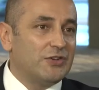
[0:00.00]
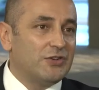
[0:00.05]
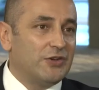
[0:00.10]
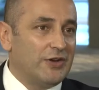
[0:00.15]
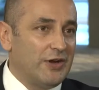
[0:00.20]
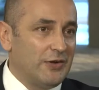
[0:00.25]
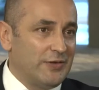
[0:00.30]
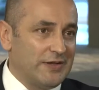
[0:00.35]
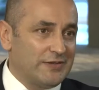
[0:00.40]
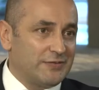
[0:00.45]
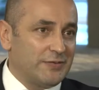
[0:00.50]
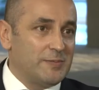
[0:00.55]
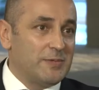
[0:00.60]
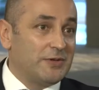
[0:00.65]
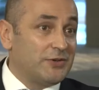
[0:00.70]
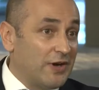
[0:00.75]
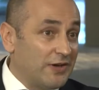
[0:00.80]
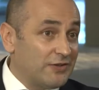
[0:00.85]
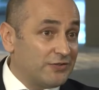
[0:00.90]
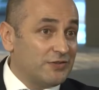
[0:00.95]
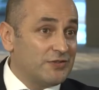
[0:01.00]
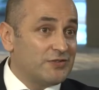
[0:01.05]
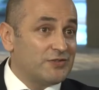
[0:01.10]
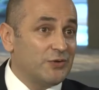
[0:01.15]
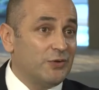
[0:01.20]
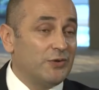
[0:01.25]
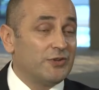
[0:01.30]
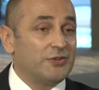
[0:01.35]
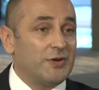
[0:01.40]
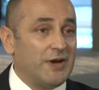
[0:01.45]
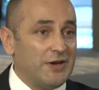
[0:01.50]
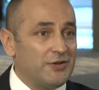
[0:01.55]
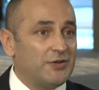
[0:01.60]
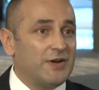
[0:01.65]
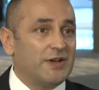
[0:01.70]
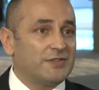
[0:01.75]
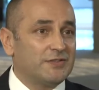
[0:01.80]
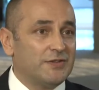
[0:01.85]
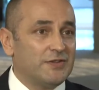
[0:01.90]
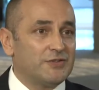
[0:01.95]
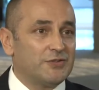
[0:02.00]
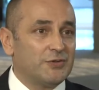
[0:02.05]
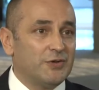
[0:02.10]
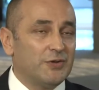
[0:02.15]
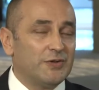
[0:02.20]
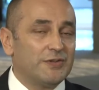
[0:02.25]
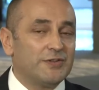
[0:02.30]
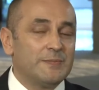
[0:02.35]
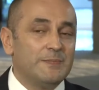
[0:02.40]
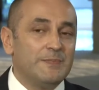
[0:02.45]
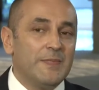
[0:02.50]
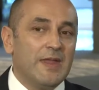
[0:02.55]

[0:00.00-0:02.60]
do you know that's from a trusted source or untrusted source?